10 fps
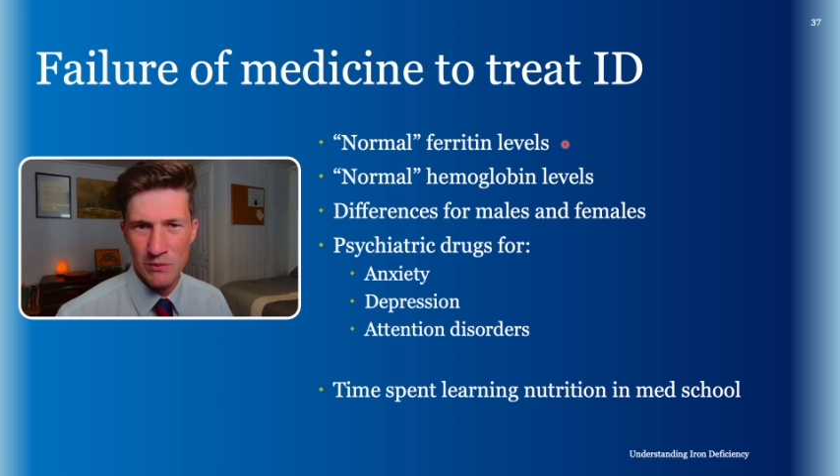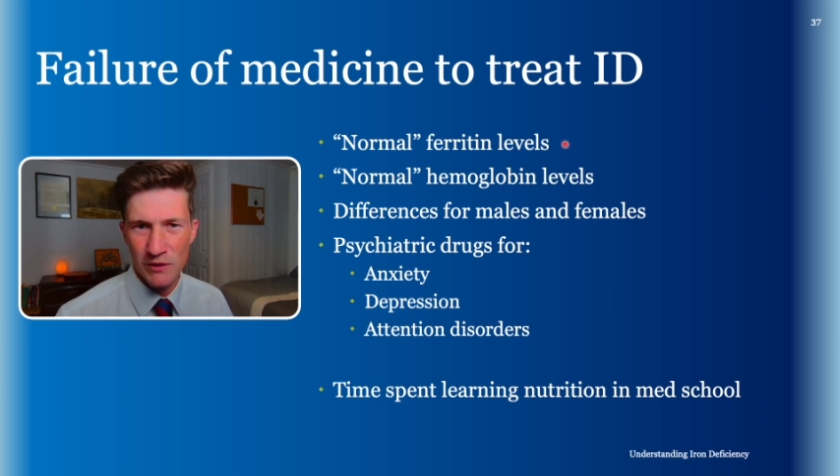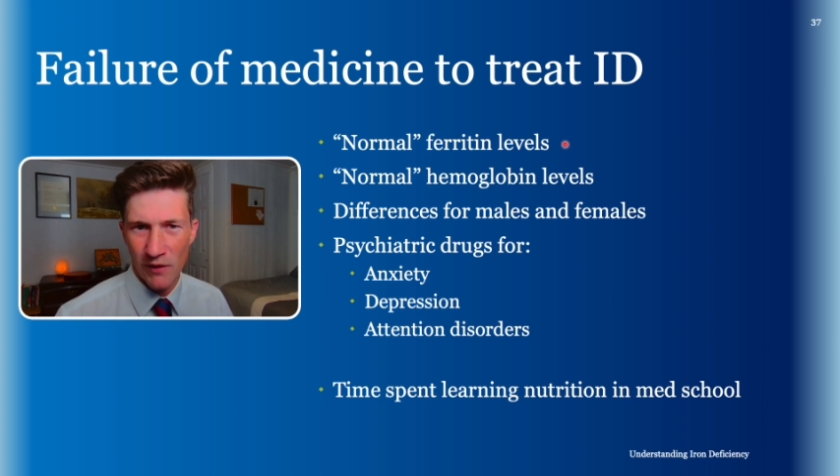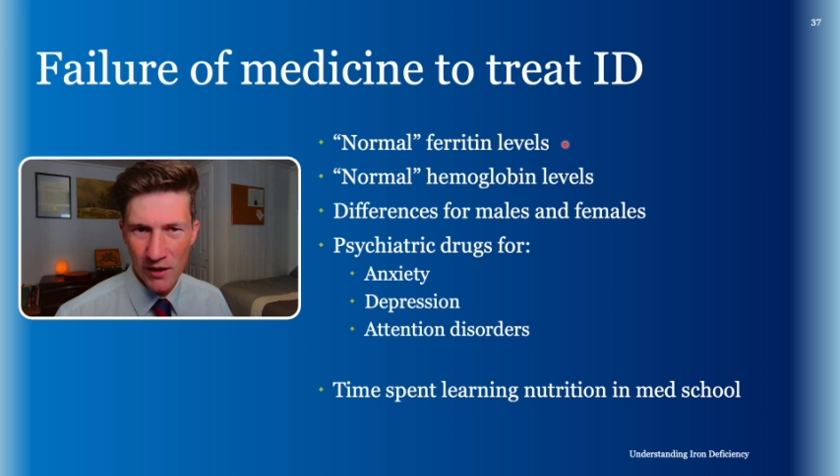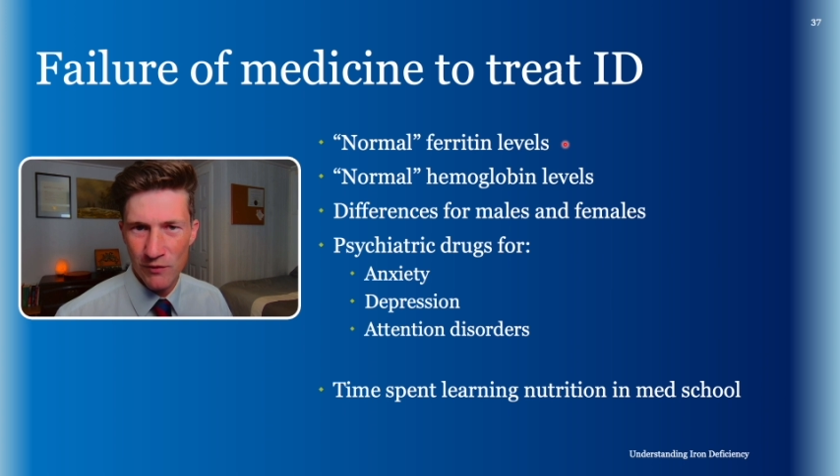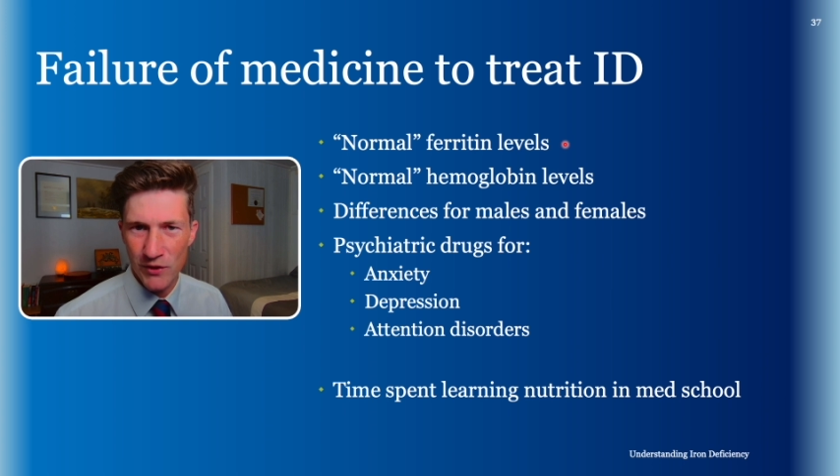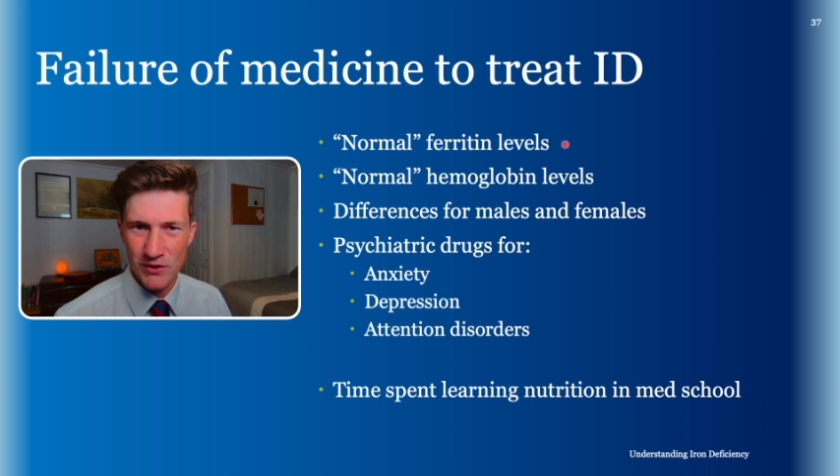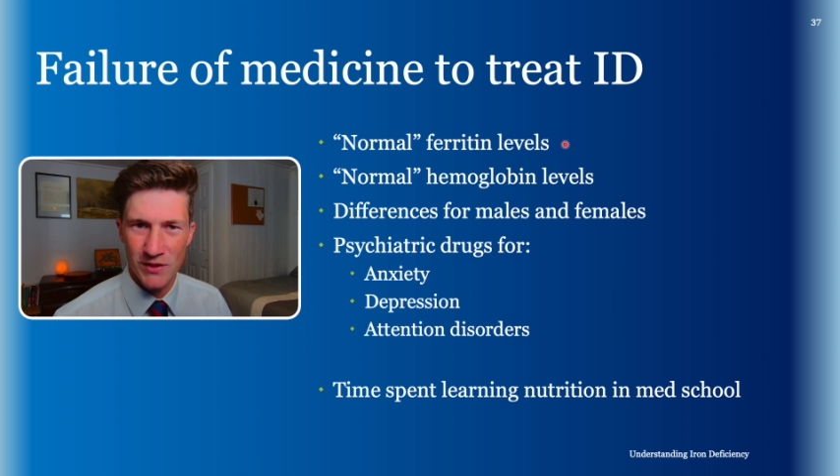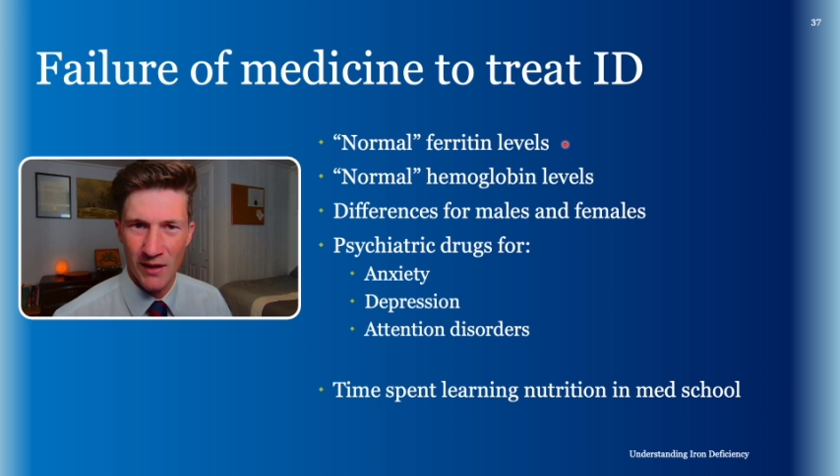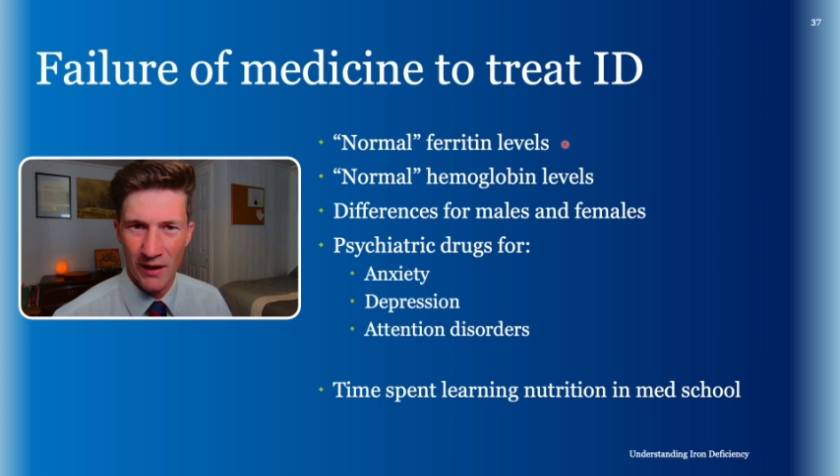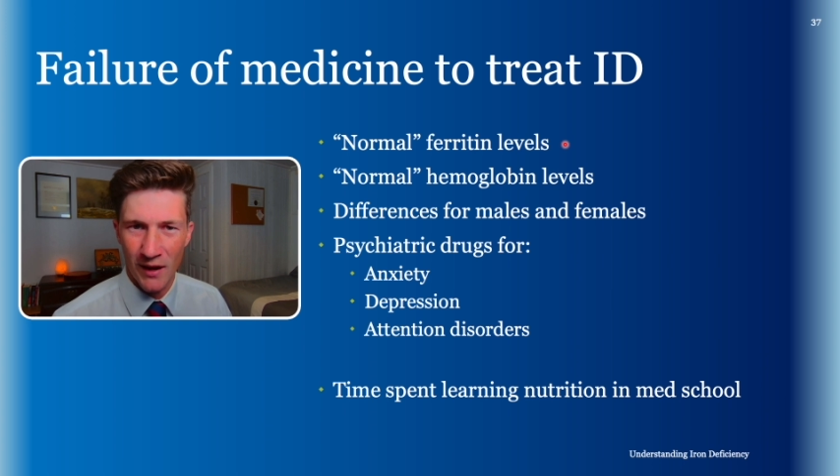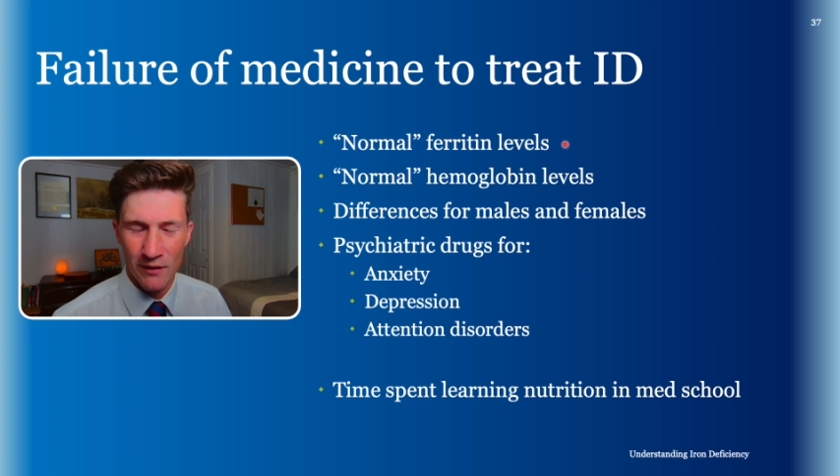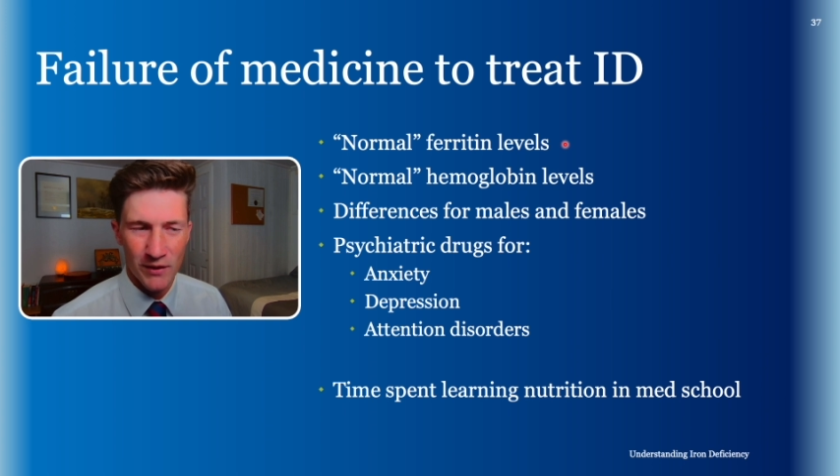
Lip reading: of iron deficiency that I have,